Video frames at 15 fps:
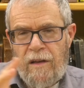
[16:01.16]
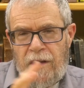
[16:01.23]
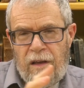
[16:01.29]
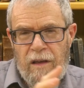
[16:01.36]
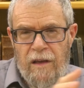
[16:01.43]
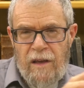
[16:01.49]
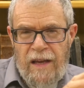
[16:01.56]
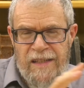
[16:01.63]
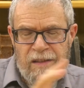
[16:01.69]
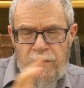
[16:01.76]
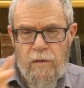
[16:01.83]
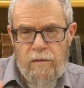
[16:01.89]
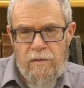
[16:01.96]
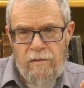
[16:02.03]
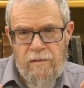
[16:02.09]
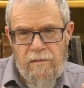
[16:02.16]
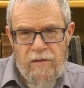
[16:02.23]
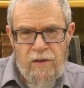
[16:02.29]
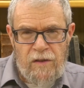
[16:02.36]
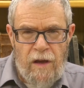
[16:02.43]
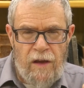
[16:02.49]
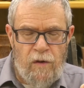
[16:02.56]
he has to
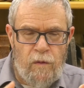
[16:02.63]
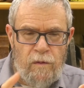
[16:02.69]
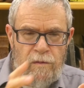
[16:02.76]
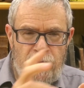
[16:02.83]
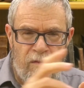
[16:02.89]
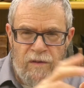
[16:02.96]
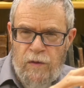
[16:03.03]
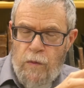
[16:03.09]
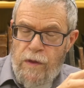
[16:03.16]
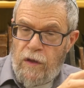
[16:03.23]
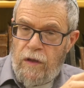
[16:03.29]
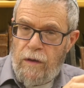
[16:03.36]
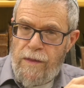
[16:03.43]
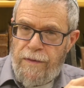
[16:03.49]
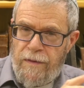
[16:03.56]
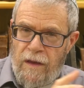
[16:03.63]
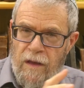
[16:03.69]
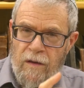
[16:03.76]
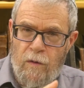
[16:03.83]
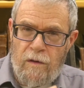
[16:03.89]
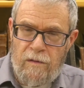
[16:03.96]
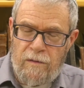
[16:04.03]
try to do the good
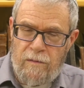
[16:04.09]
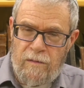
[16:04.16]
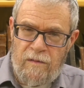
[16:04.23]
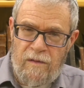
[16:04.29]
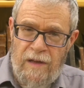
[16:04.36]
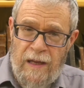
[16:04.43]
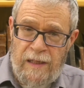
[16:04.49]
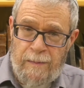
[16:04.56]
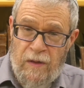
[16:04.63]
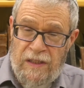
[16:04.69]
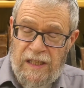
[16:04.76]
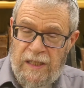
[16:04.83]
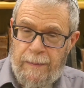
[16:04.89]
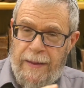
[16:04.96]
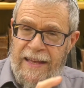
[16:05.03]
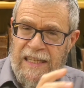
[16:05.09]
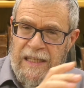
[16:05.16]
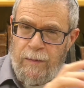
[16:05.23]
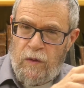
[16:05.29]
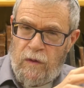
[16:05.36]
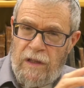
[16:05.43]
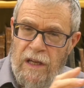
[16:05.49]
thing, or as much as
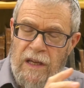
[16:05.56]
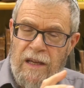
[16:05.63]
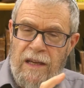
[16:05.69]
possible,